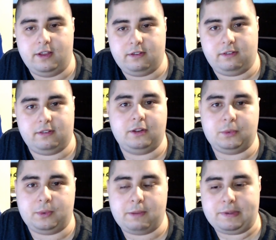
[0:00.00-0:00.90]
season
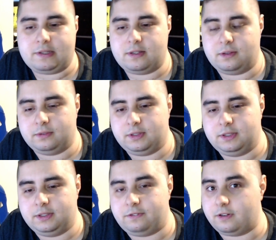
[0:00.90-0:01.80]
2
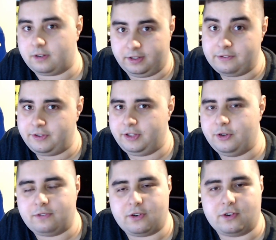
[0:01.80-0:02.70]
episode 4 and the
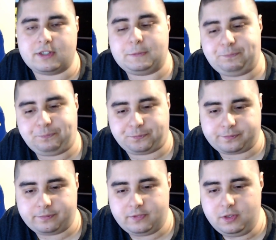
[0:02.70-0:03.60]
video, of course,
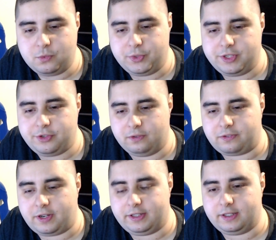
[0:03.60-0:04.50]
which you'll
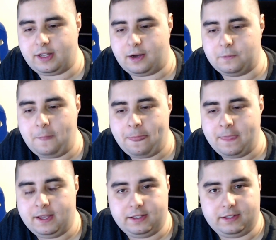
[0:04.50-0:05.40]
find it down
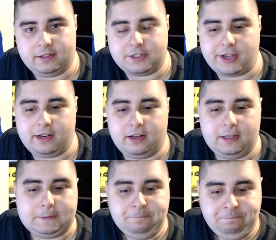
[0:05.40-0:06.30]
in the channel.
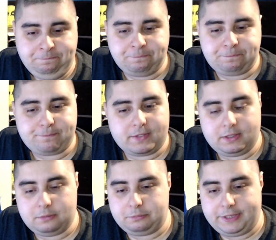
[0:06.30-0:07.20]

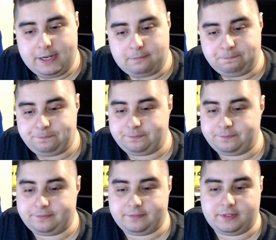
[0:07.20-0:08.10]
But yeah,
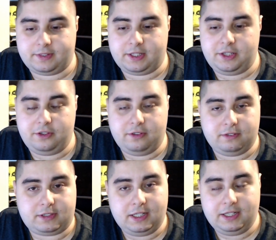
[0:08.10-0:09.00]

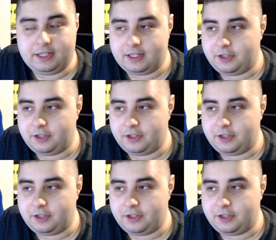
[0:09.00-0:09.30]
telling her,